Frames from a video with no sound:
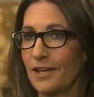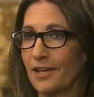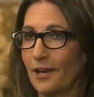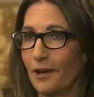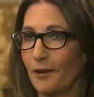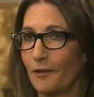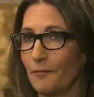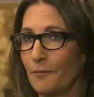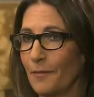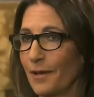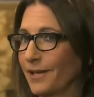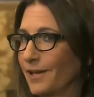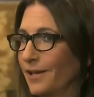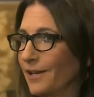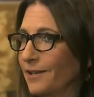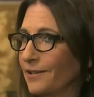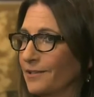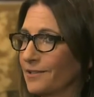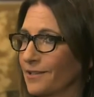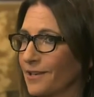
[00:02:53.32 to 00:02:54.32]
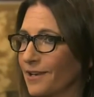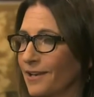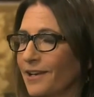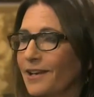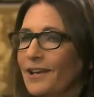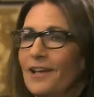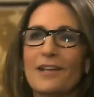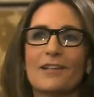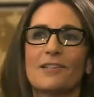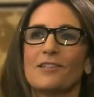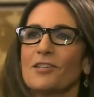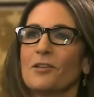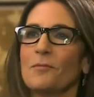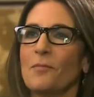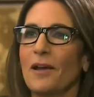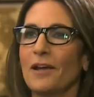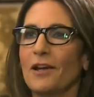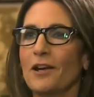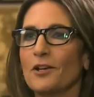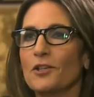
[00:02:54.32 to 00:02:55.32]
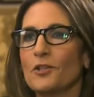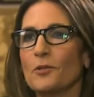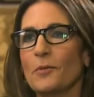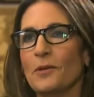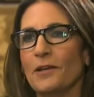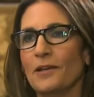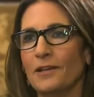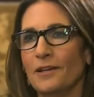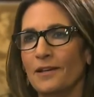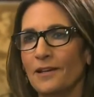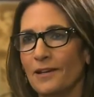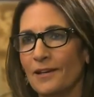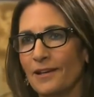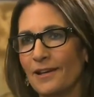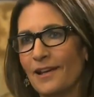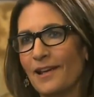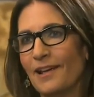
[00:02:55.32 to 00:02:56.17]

to take care of my kids and see my husband,